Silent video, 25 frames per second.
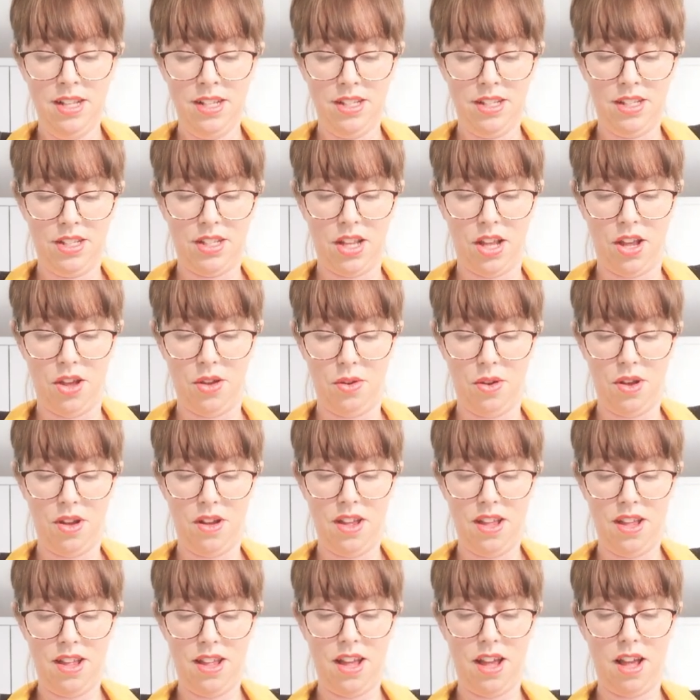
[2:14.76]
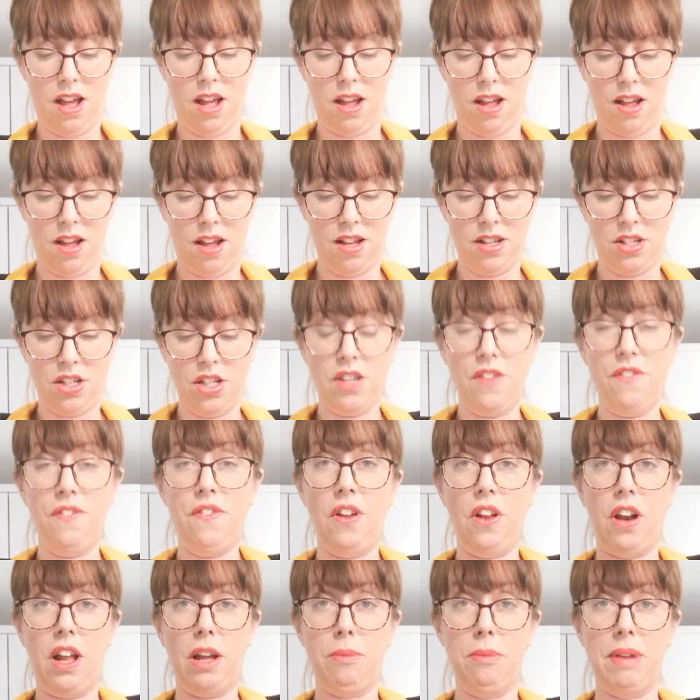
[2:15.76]
So it doesn't
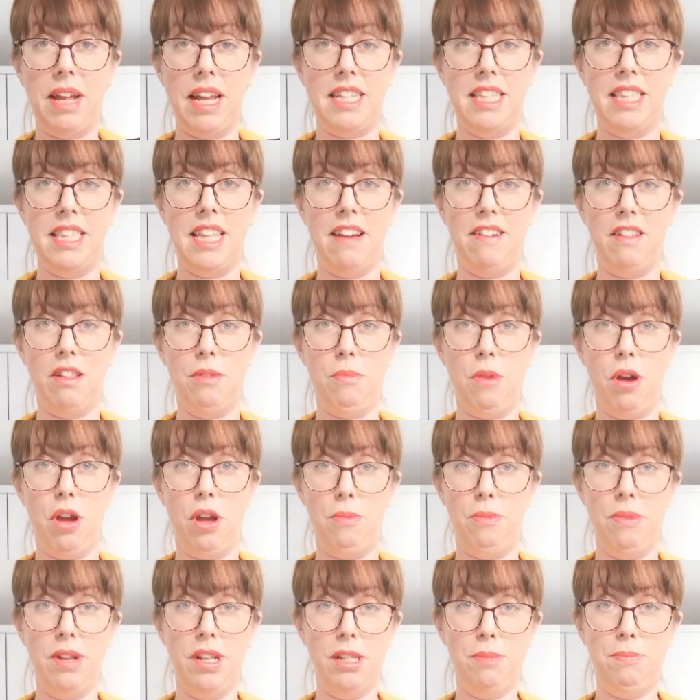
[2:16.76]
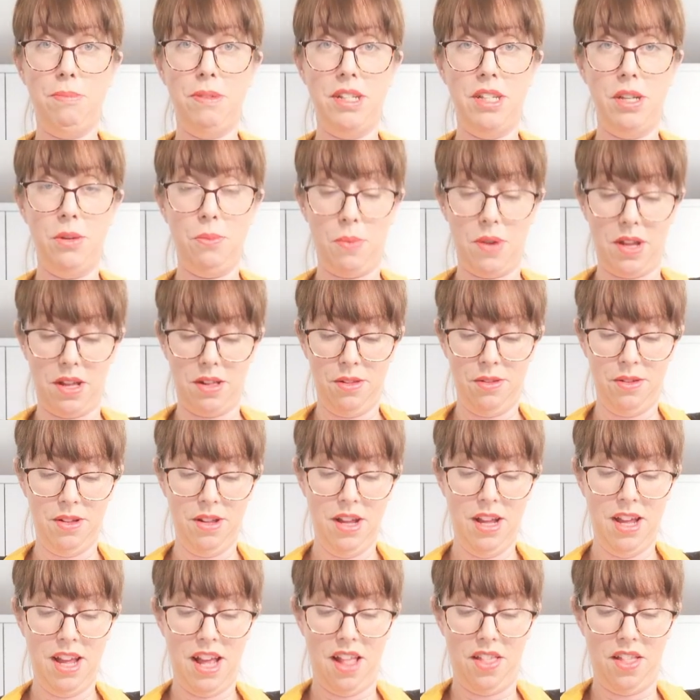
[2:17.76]
feel like I'm getting there at the moment, but it will,
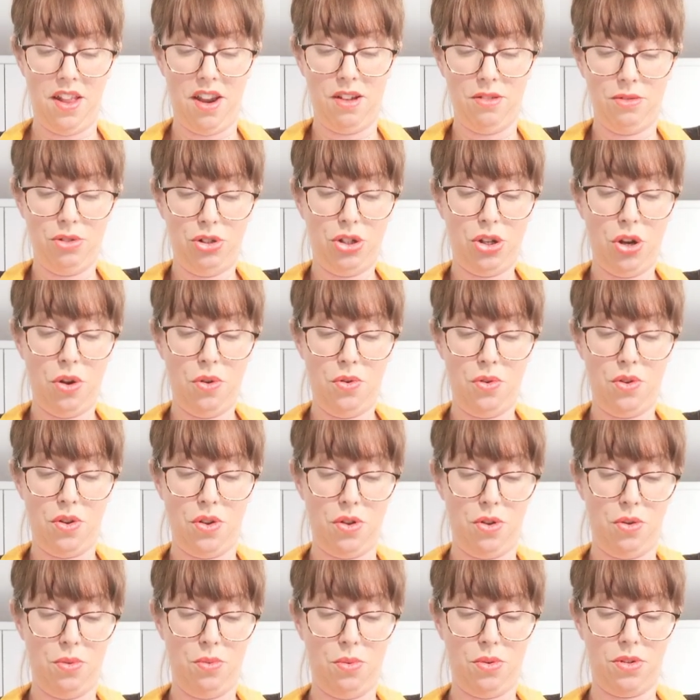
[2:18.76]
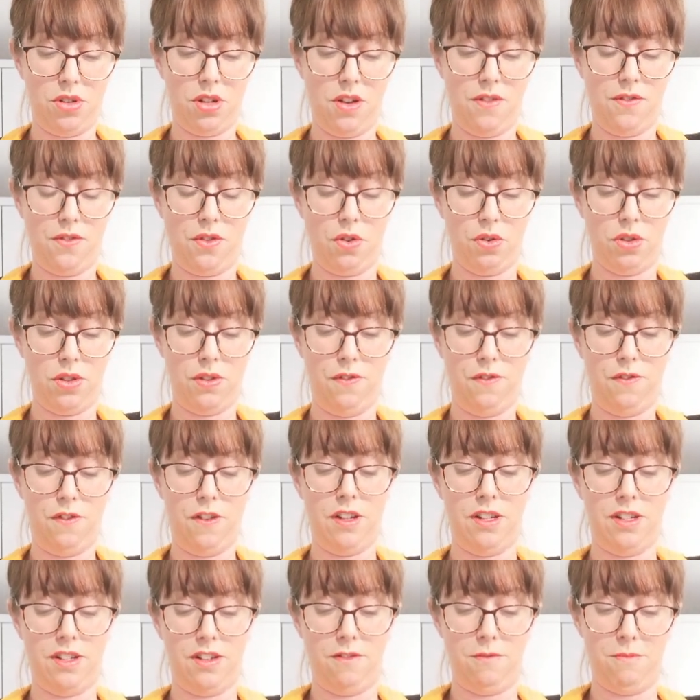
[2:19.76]
and then I'll show you what I've got in
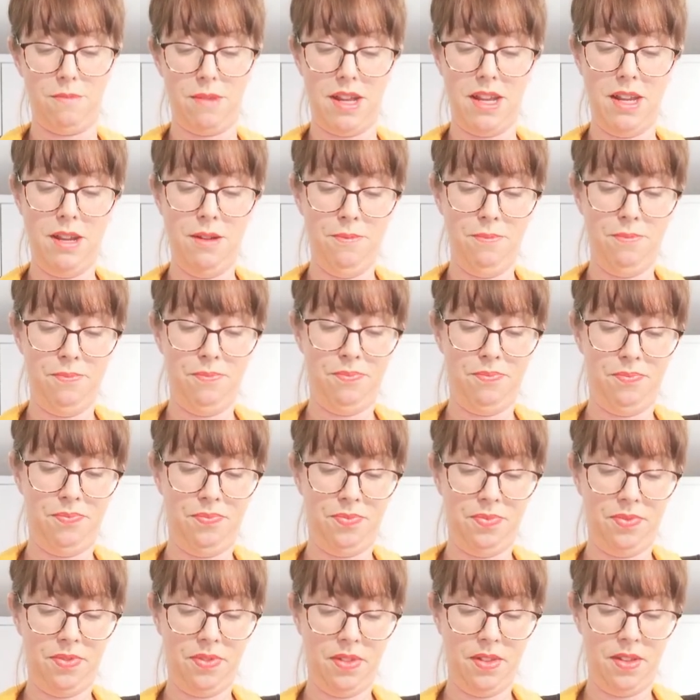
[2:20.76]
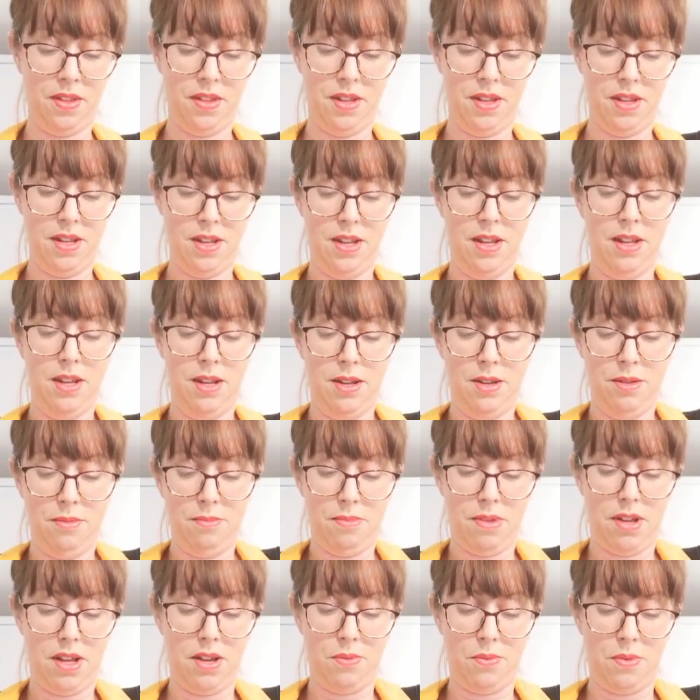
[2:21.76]
front of me.
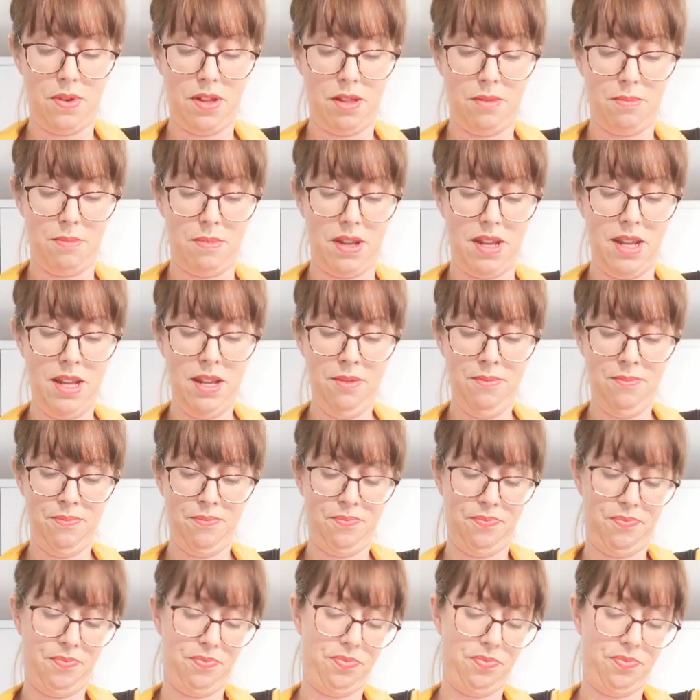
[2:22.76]
Bear with me.